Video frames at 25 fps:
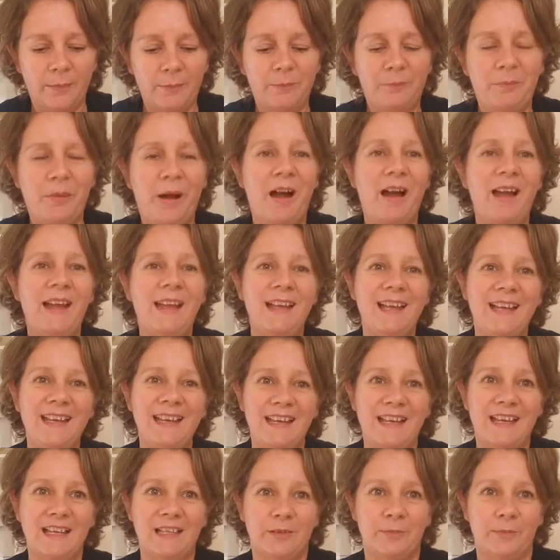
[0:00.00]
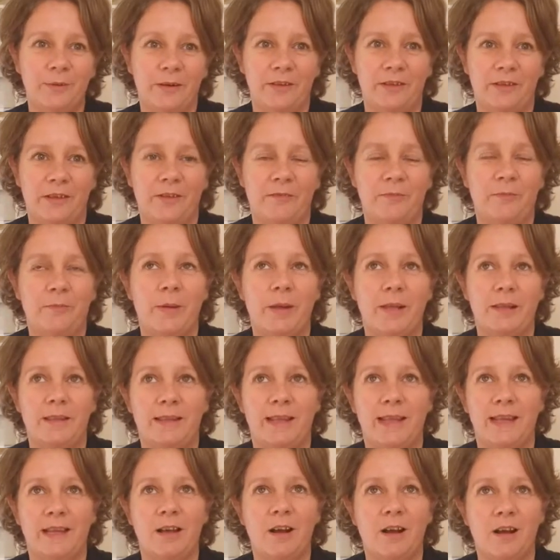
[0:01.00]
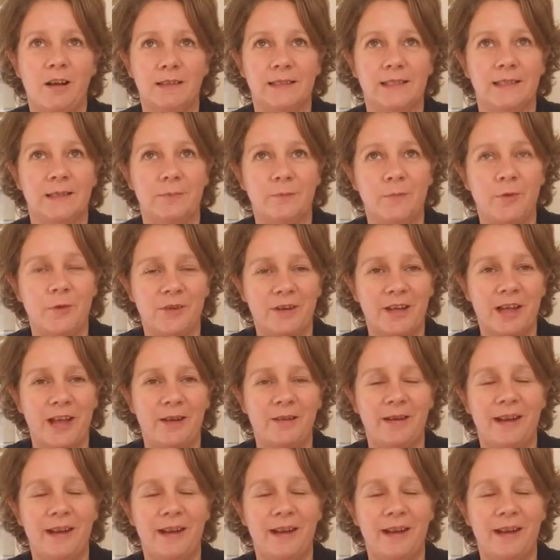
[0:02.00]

buy a year's worth of birthday cards in one go.